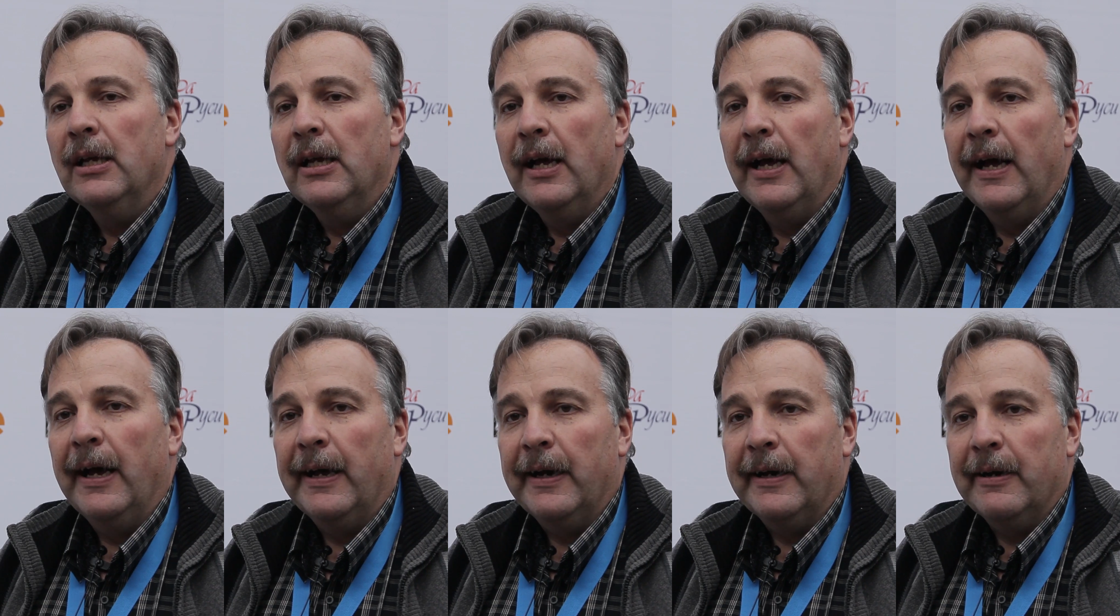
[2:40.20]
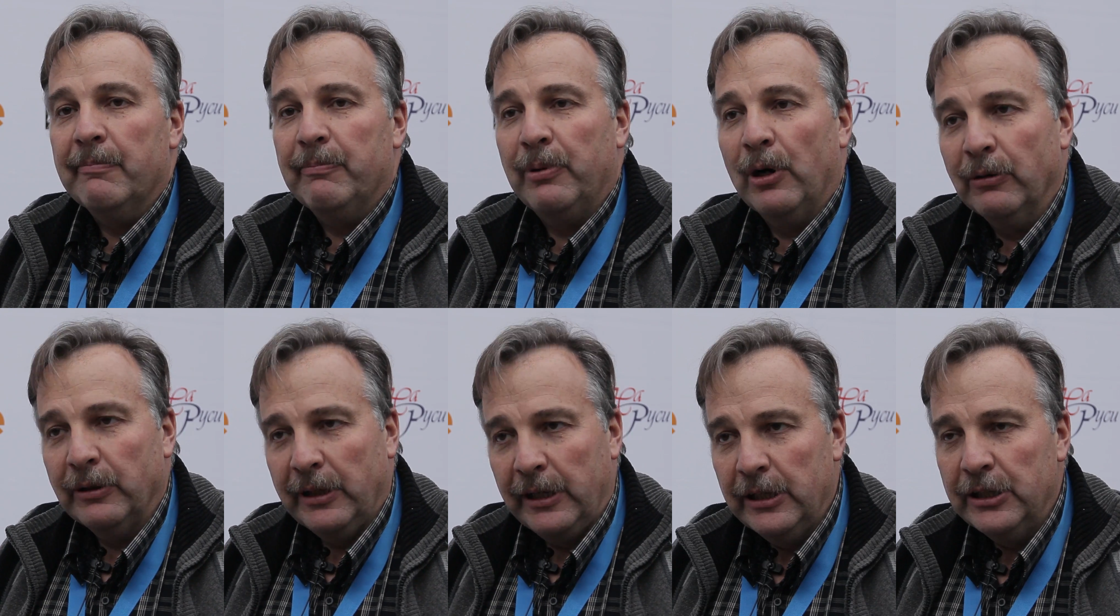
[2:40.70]

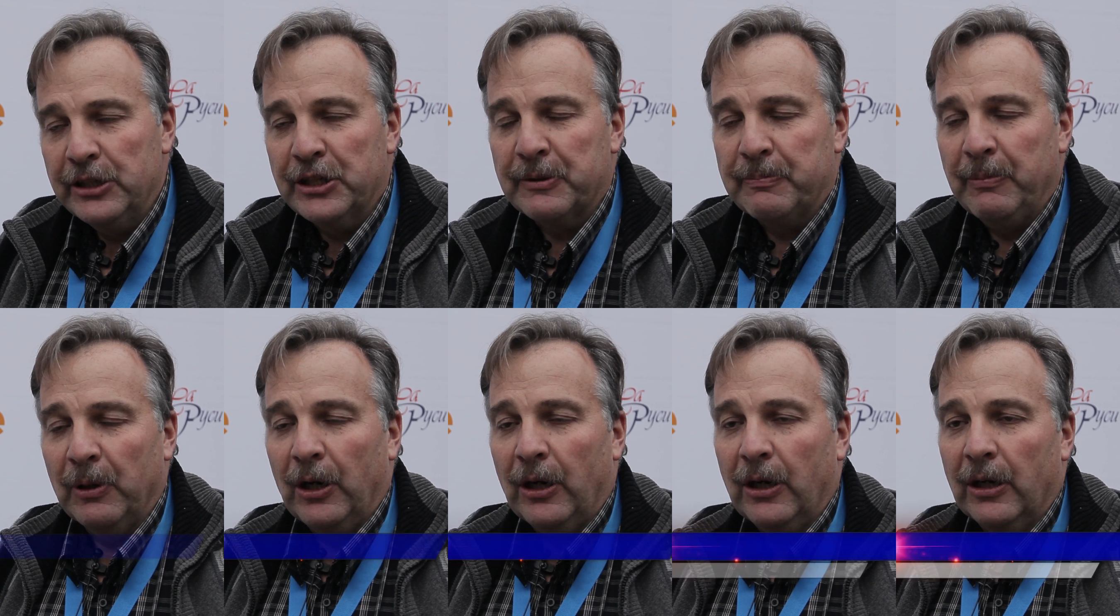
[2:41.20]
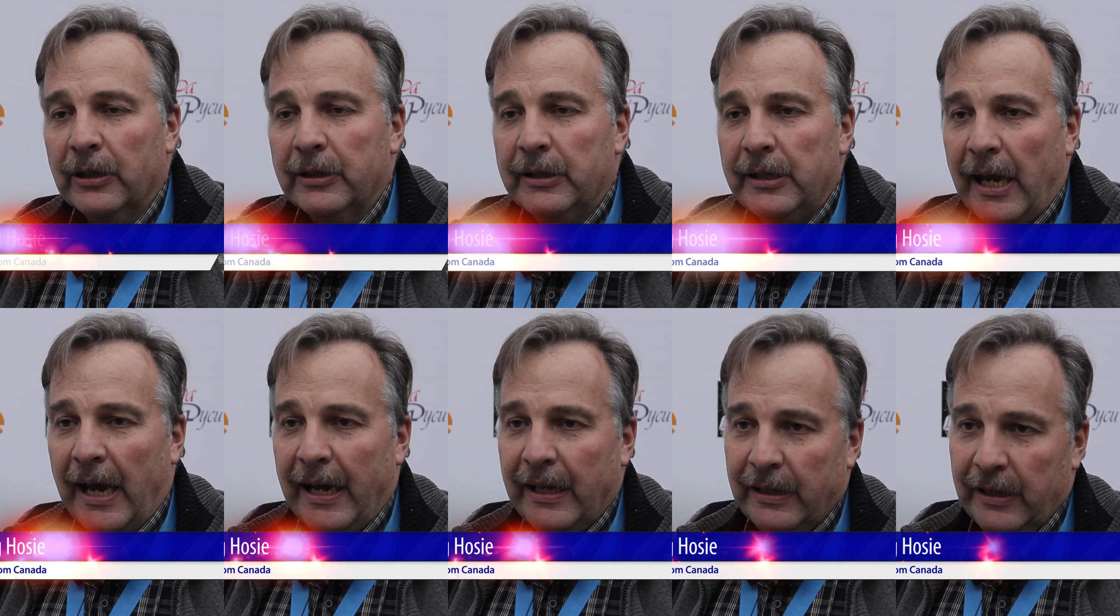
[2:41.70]
Both in sport
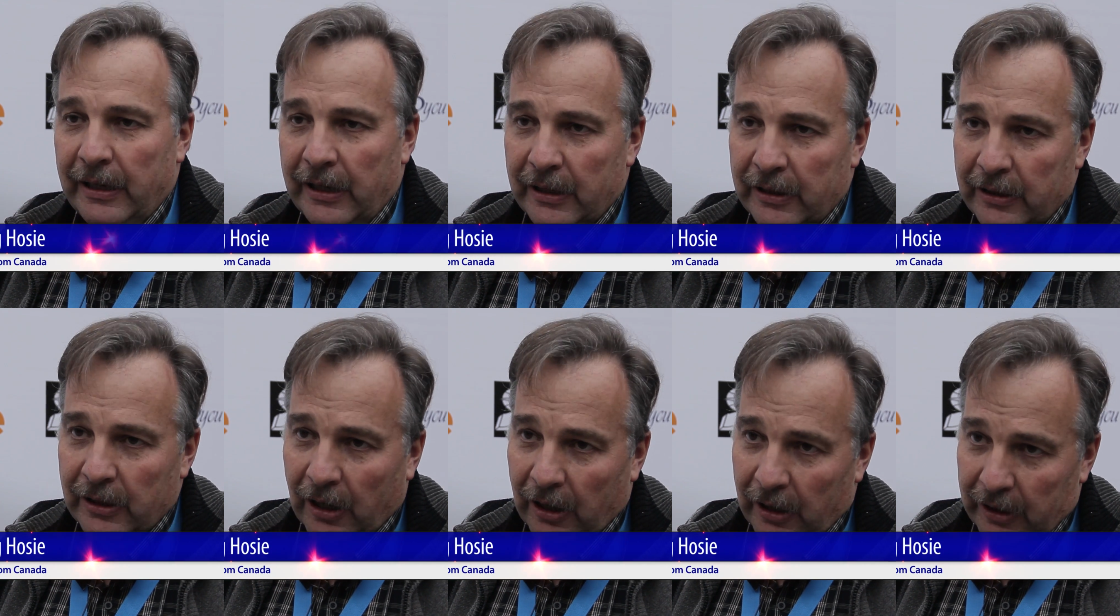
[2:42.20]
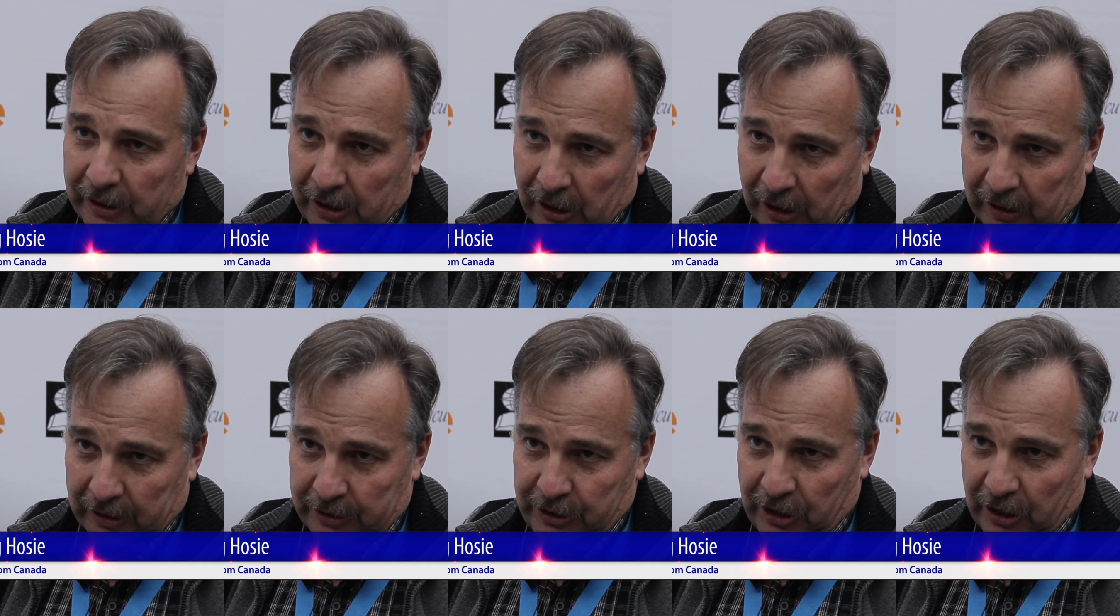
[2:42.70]
and in our
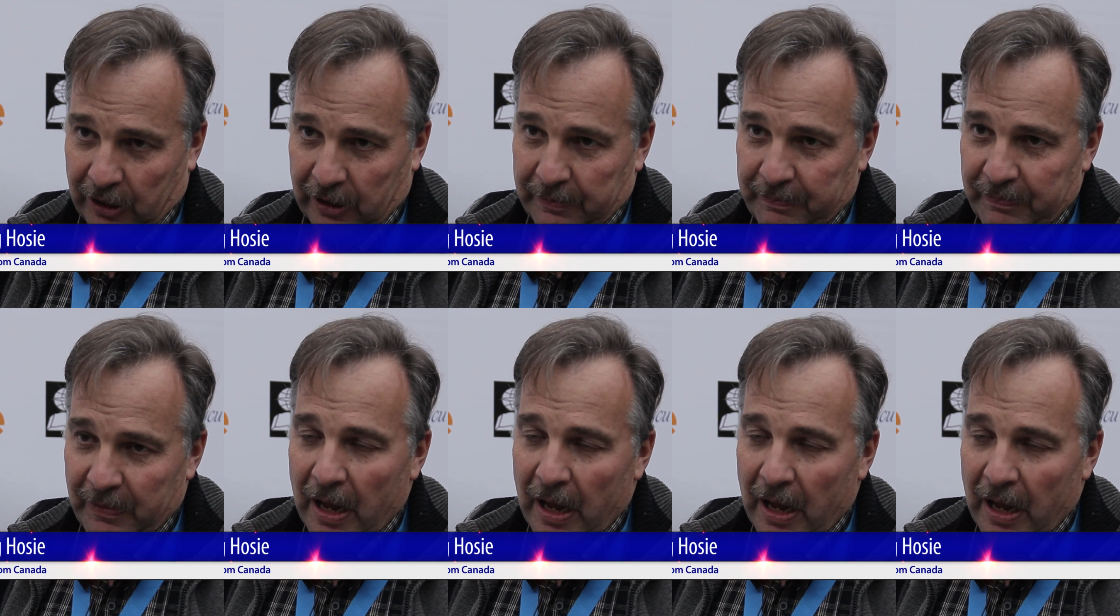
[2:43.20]
culture,